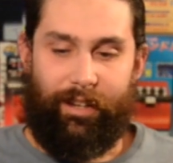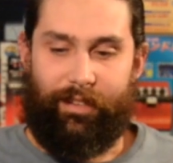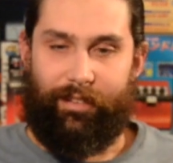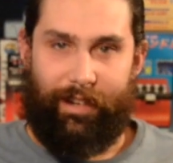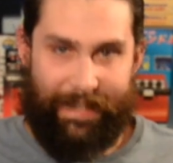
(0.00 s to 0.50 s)

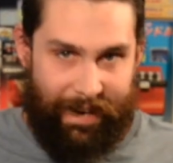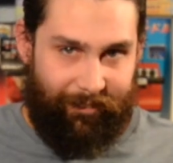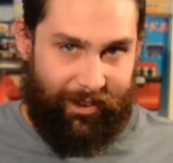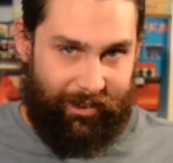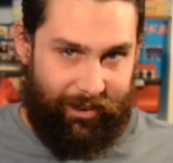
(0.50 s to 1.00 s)
So I got
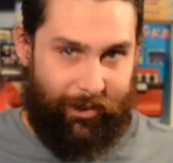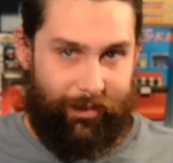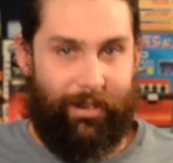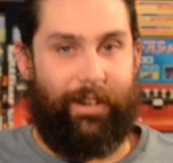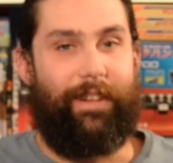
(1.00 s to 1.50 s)
one of
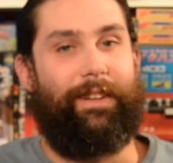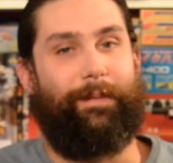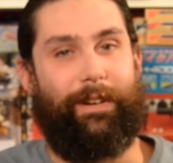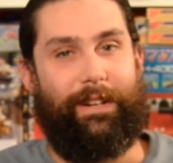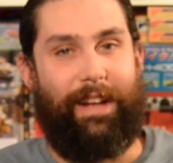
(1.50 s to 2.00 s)
those.
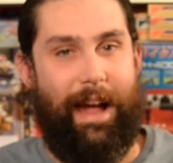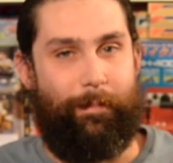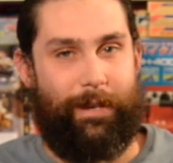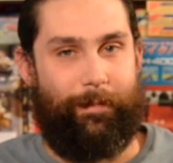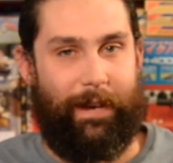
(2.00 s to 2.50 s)
Pretty
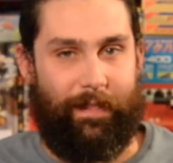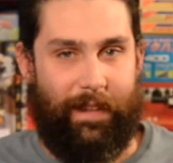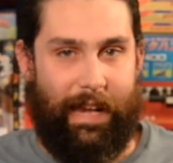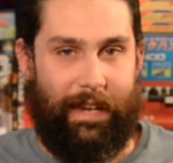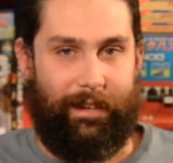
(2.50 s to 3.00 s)
happy about
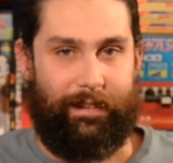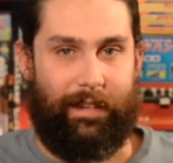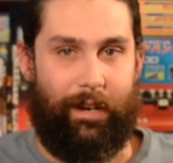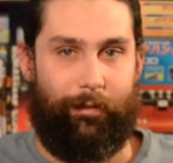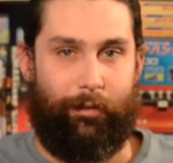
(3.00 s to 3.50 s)
that.
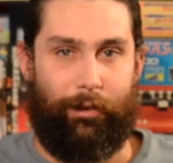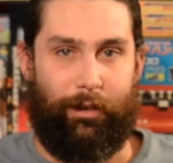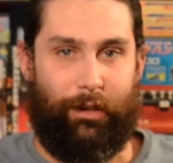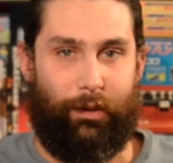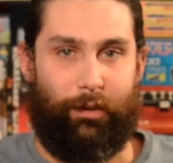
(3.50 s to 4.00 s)
Got it
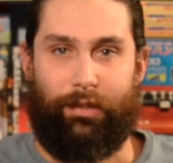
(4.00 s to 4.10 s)
for a